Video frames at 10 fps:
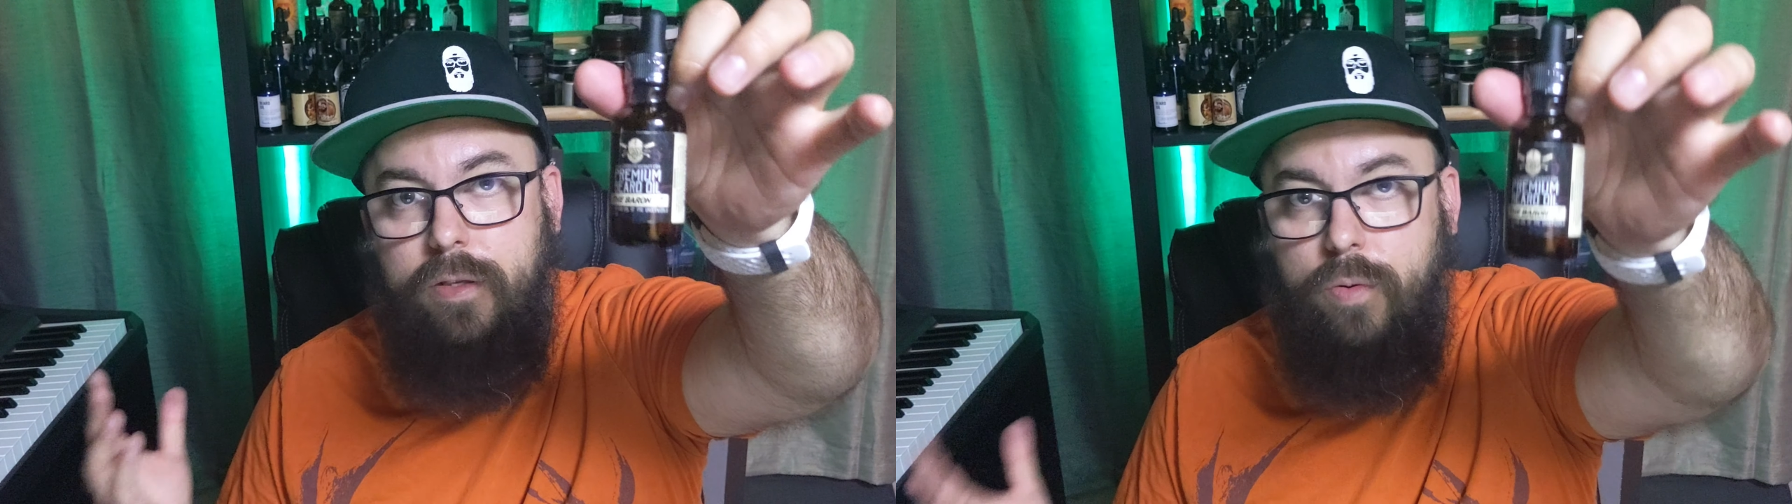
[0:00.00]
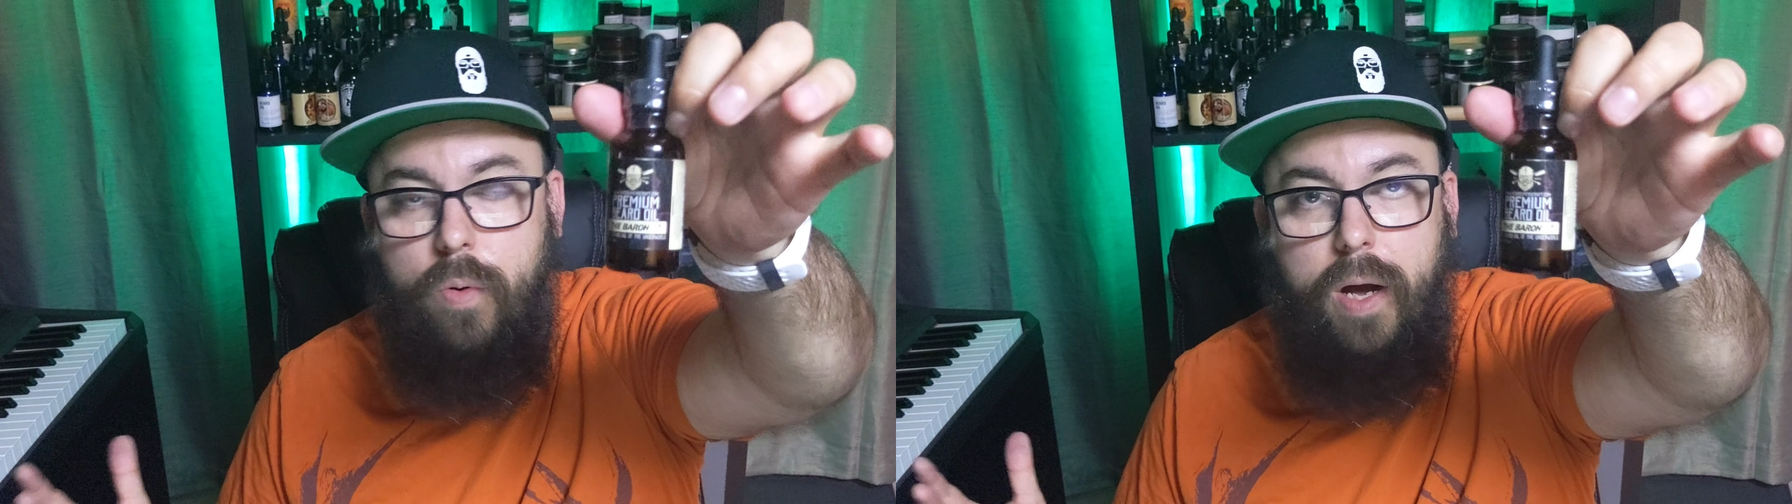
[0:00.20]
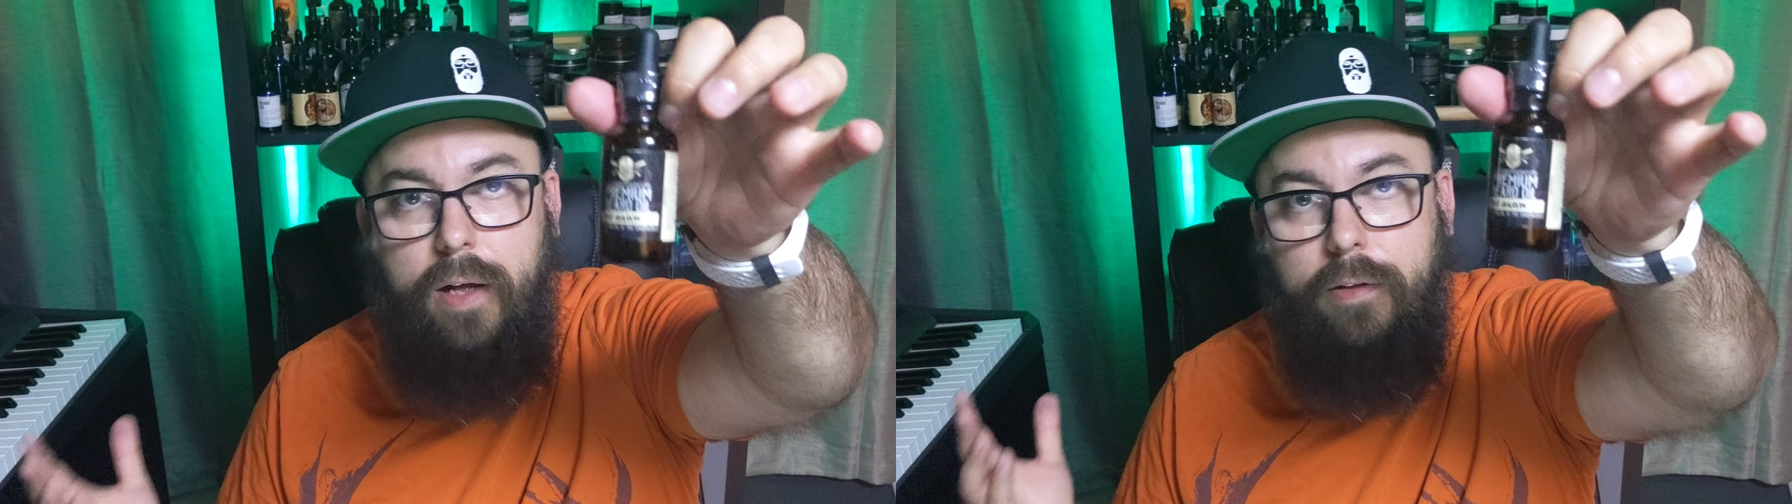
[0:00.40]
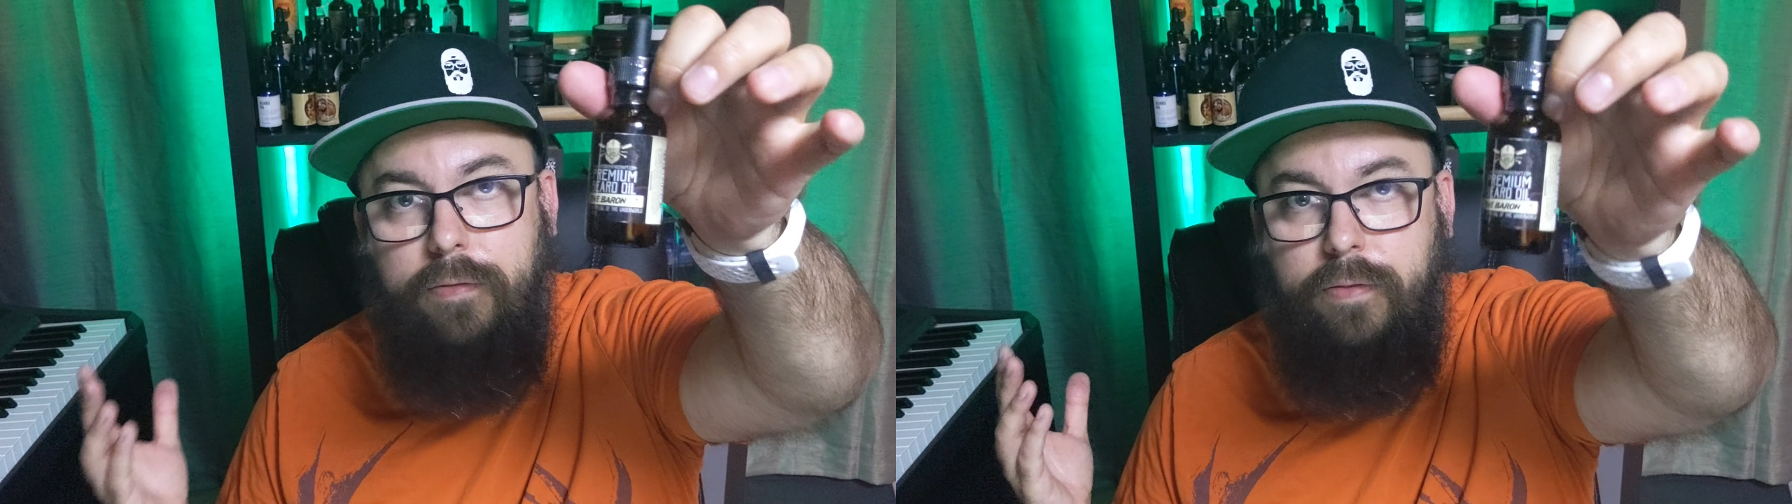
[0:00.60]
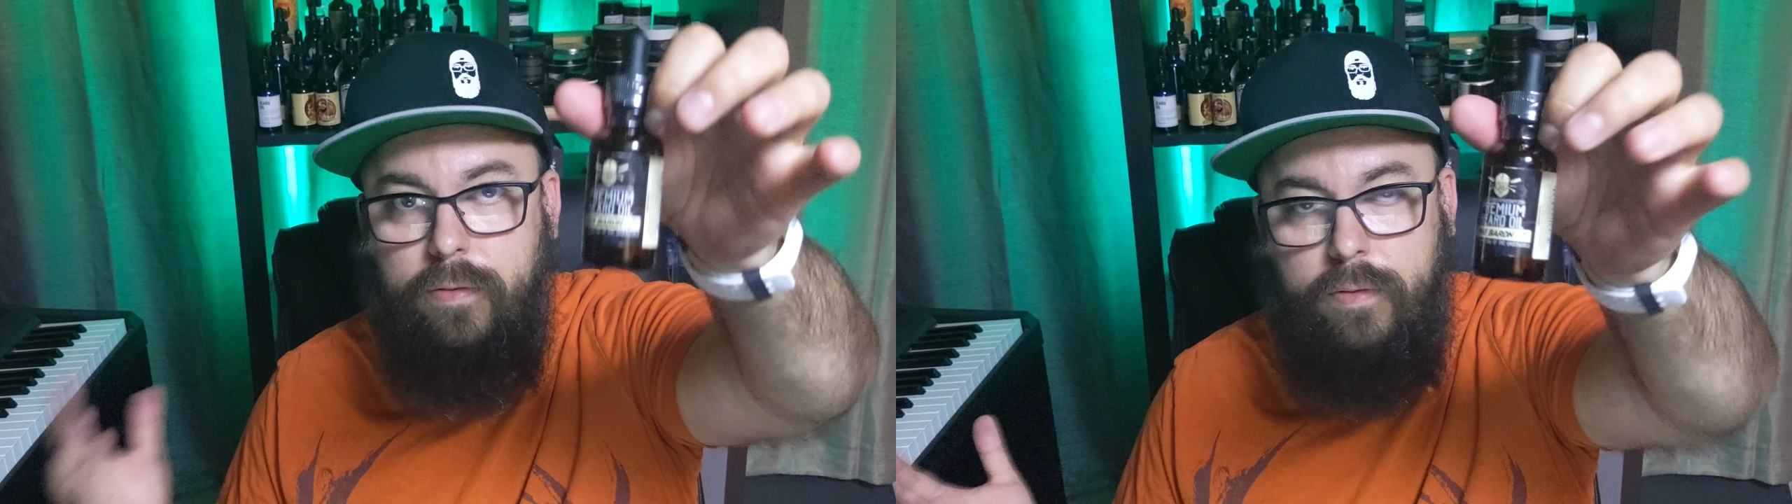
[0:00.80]

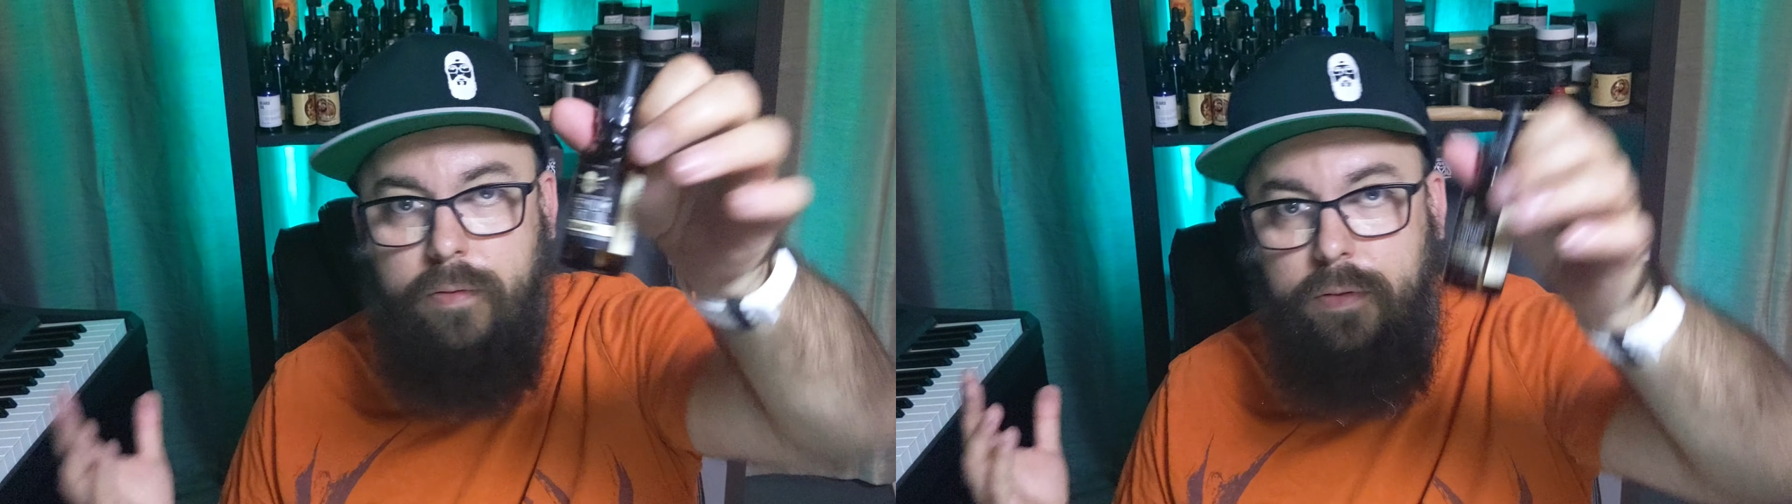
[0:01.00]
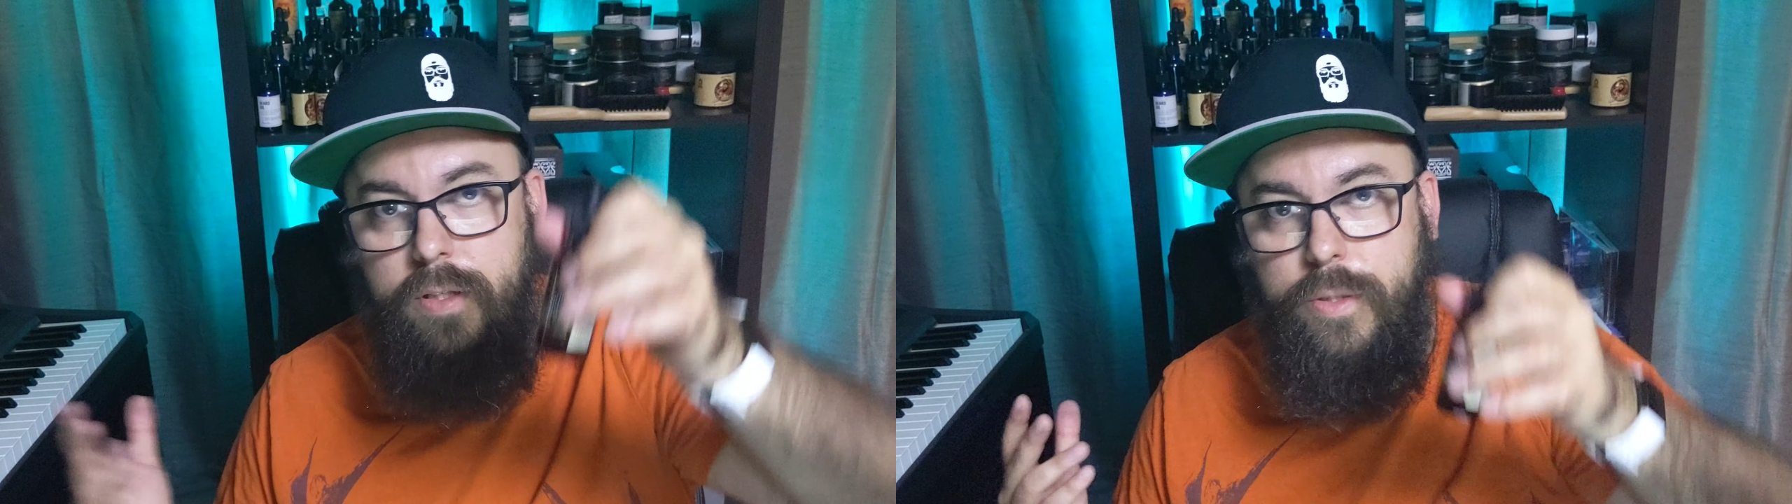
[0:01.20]
$12 to